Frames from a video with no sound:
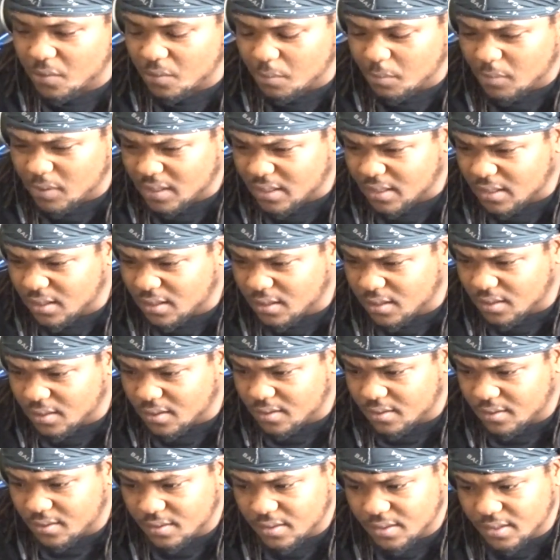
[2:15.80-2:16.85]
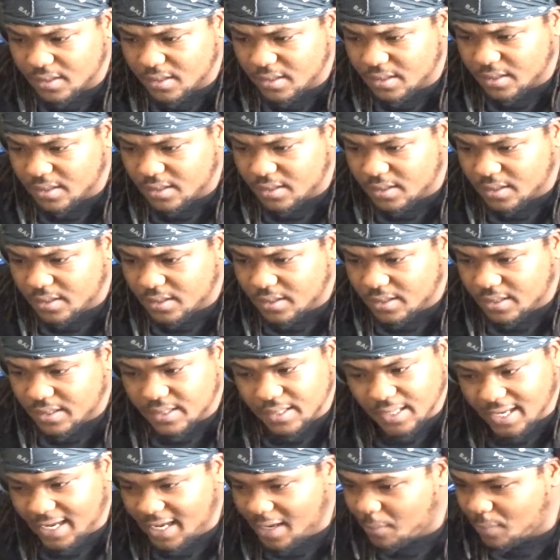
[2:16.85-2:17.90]
But,
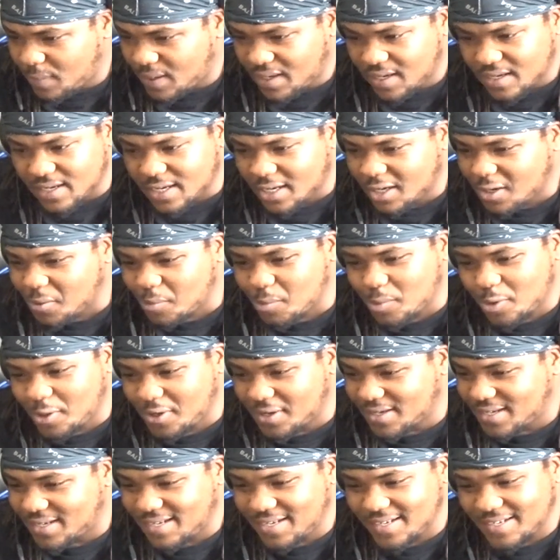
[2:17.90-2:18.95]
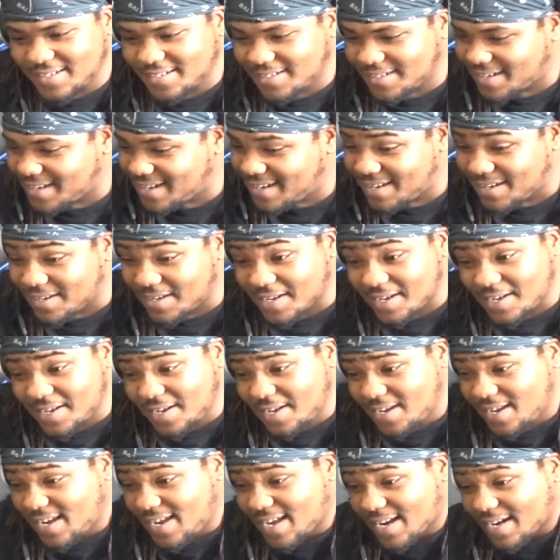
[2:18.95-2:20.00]
yeah, man, YoungBoy,
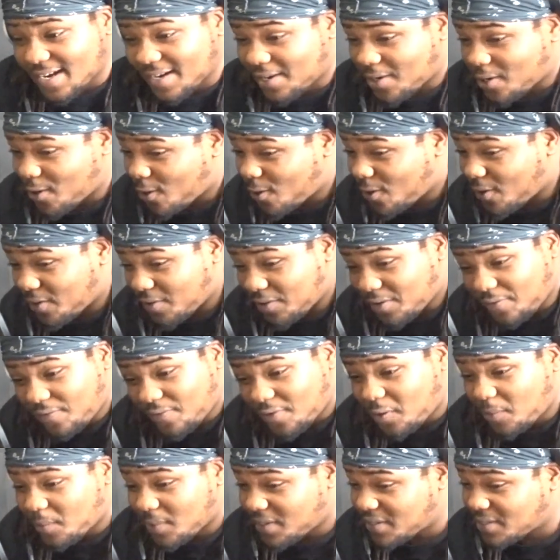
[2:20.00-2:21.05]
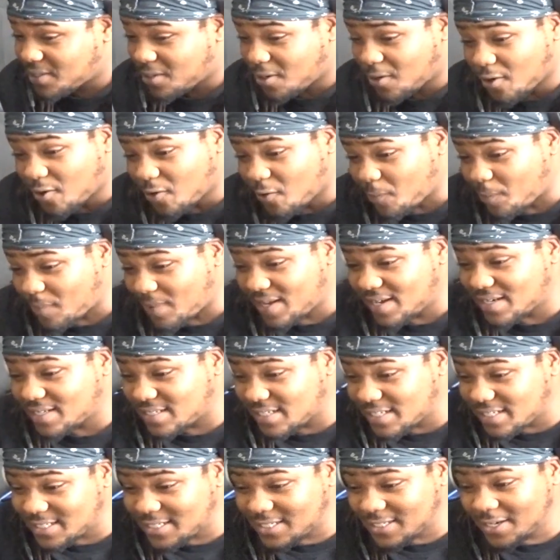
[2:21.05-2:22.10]
he got a call, you feel me? This call,
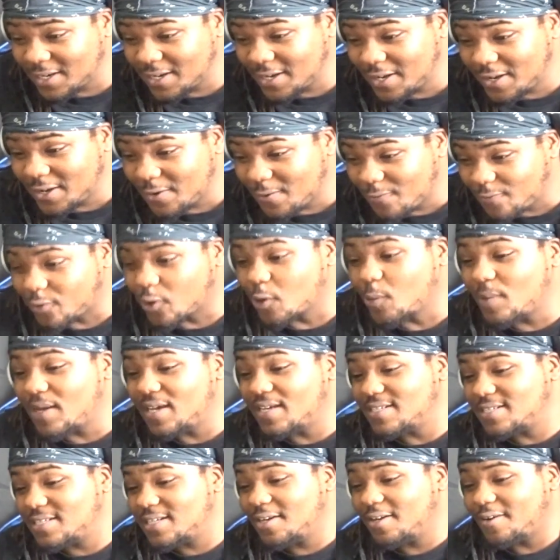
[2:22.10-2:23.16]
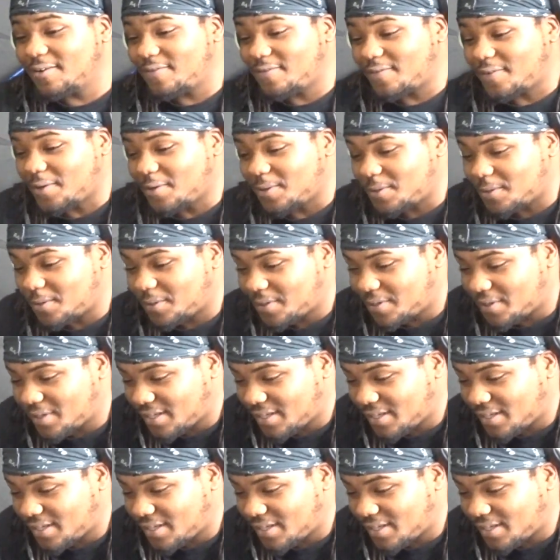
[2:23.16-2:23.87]
message from a jail phone.